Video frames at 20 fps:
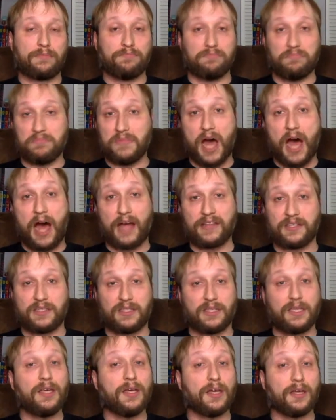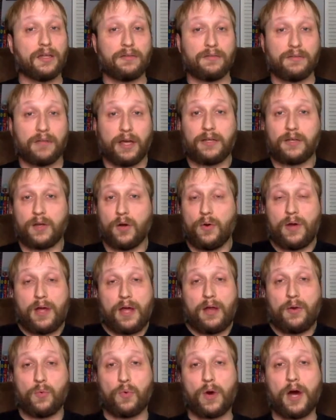not see it, like go
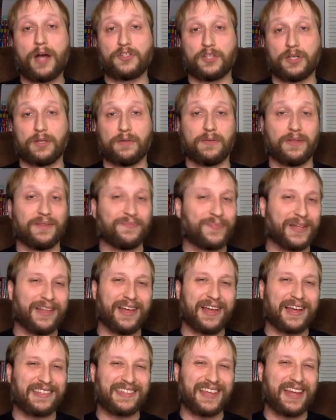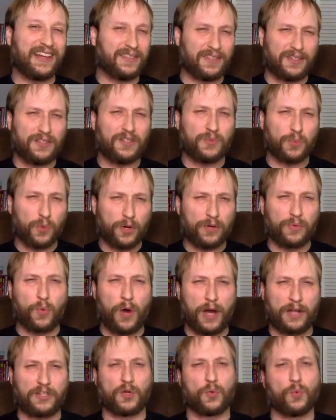ahead and watch it. But like I said, it's just worth
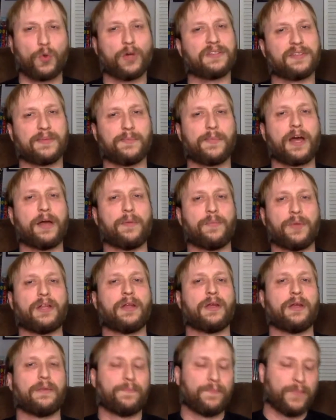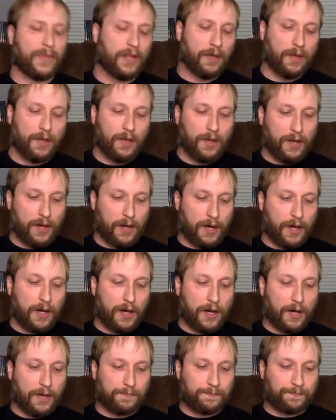watching once, in my opinion.
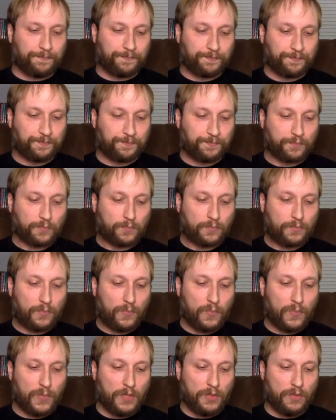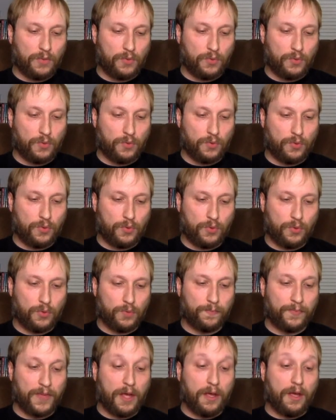Um, do do do
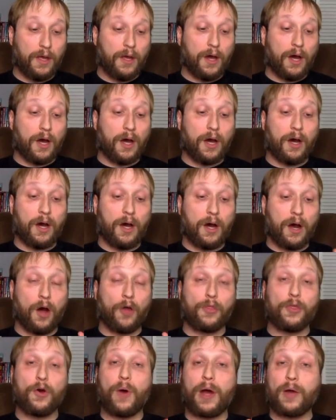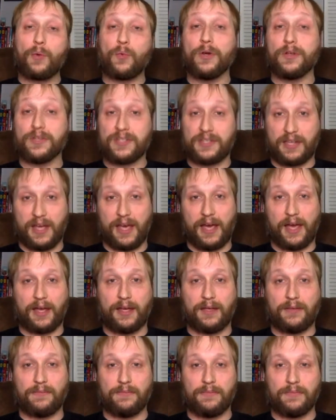do. Uh, although I will
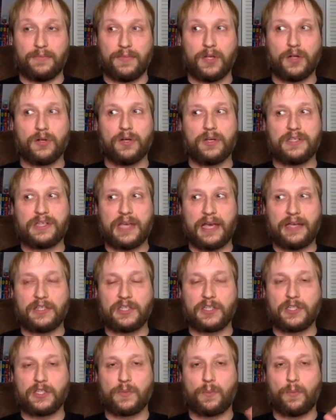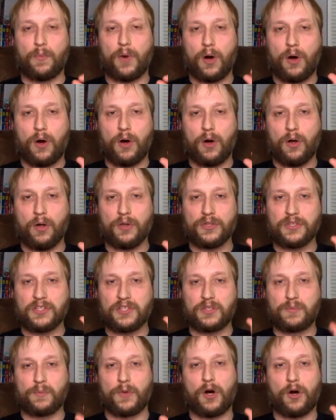say there is a small,
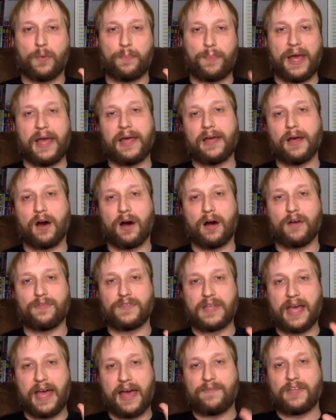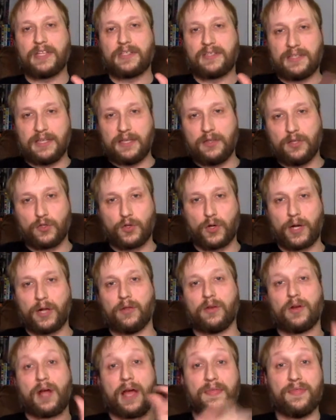small payoff to having seen the
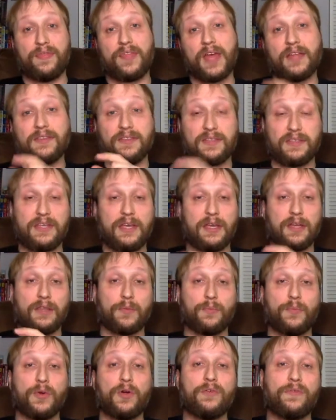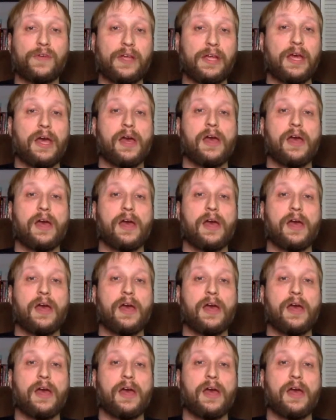trailer and then seeing the movie.